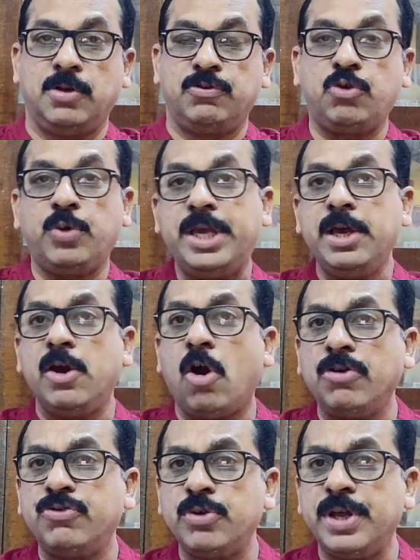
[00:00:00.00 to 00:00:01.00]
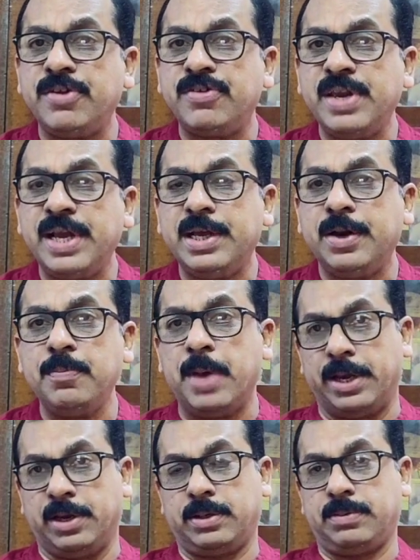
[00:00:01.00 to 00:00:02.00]
So, here also there is an
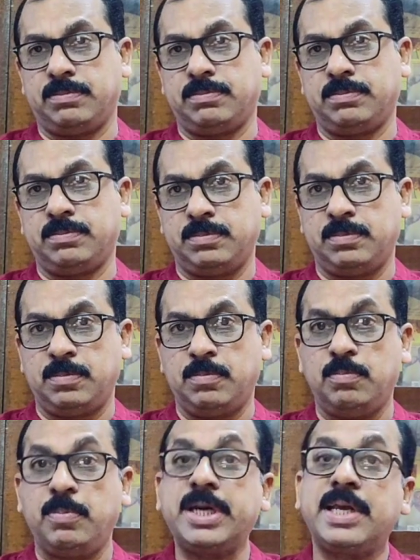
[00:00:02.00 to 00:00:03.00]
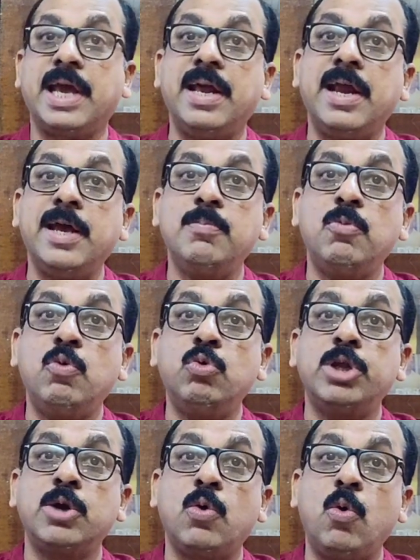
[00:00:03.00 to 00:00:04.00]
agreement. But can I
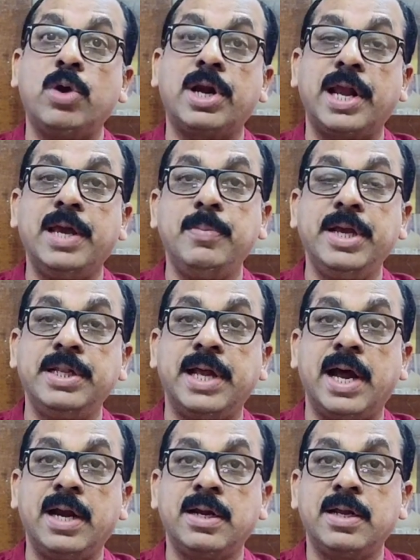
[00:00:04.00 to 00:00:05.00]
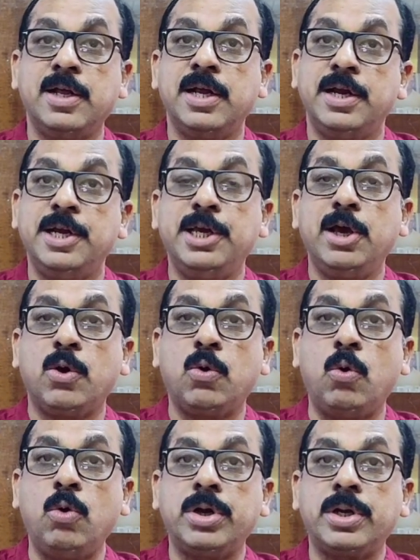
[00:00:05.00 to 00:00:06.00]
move the court claiming that, dear
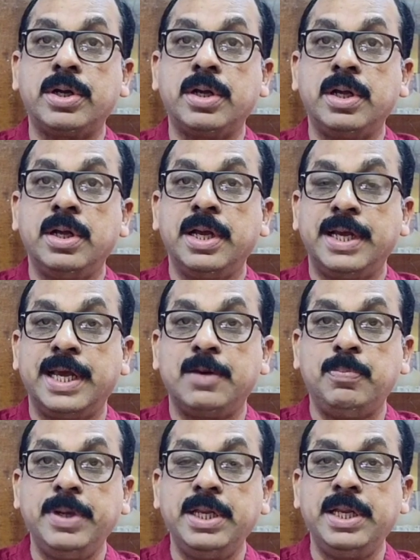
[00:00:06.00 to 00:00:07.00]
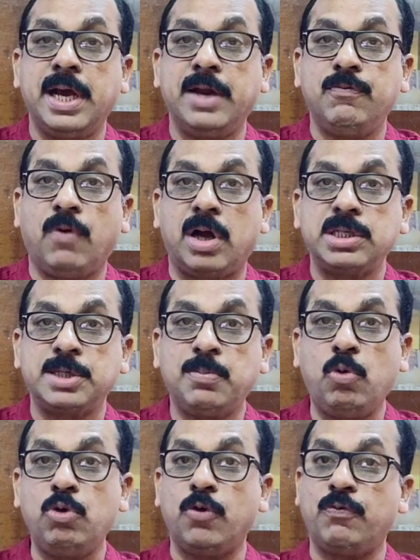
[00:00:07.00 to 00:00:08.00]
court, get me the advance
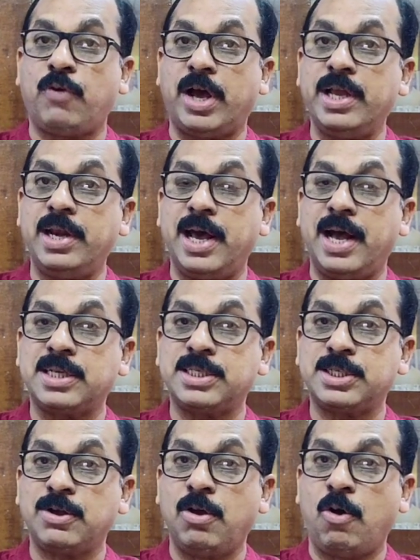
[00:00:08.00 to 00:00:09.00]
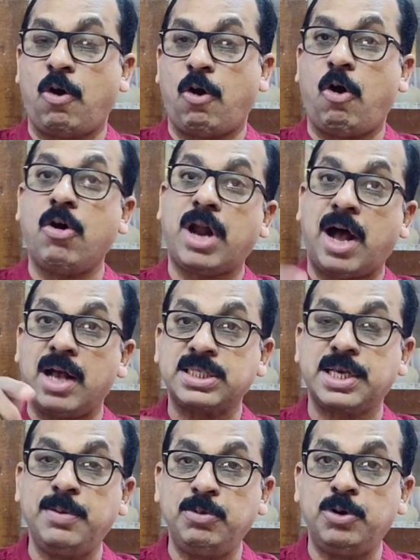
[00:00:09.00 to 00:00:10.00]
amount of 5 lakhs, or
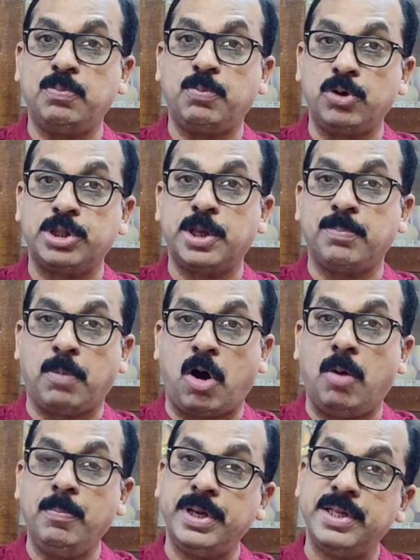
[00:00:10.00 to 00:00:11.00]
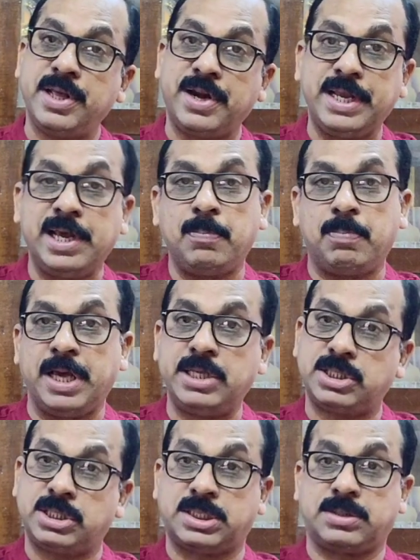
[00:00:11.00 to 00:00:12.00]
ask him to put the bomb in the real
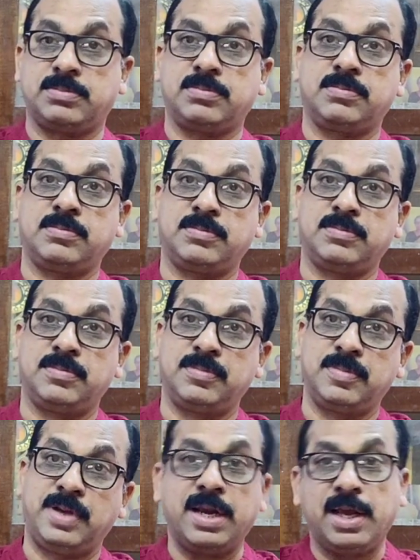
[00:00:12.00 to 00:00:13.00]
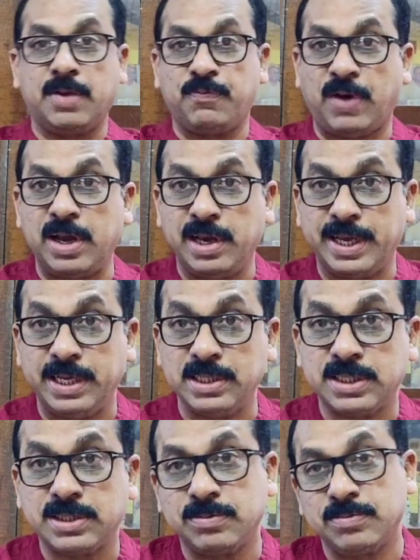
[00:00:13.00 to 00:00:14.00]
place? Can I file a
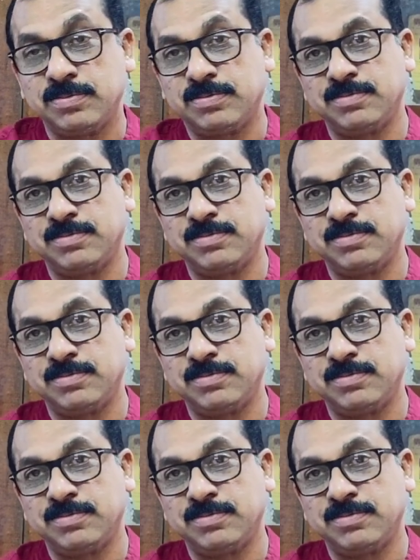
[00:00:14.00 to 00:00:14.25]
case?